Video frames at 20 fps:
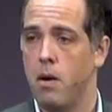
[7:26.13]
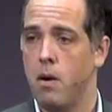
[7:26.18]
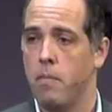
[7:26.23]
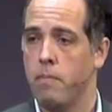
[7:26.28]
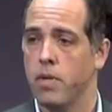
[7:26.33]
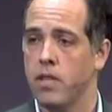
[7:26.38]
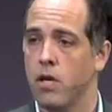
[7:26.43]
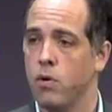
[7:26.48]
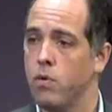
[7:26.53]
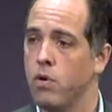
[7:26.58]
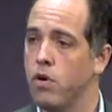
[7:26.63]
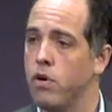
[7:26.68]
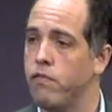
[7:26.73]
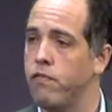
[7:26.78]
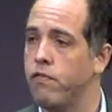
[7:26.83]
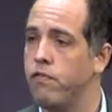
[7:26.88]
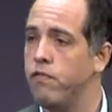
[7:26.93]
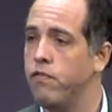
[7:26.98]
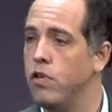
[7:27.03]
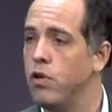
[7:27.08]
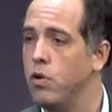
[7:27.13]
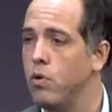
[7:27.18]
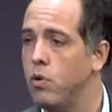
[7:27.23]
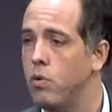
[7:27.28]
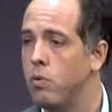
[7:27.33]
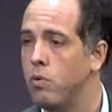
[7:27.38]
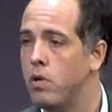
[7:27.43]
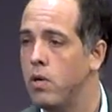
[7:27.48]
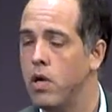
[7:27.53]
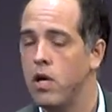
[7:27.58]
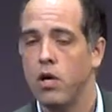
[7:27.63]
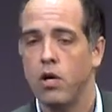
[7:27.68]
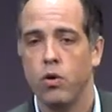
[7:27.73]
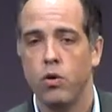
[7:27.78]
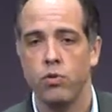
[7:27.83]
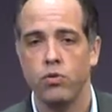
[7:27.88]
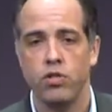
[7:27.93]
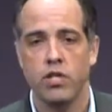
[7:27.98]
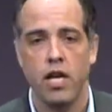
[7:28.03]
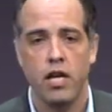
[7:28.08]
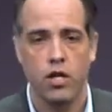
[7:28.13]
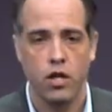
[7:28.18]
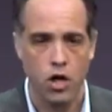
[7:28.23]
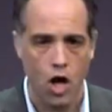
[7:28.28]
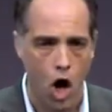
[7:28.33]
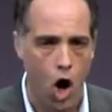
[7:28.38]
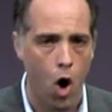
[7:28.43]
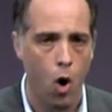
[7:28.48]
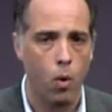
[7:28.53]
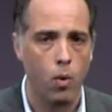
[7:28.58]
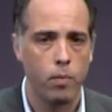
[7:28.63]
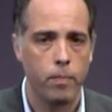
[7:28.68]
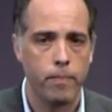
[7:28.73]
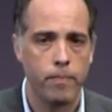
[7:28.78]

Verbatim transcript: But there were a few who said, no,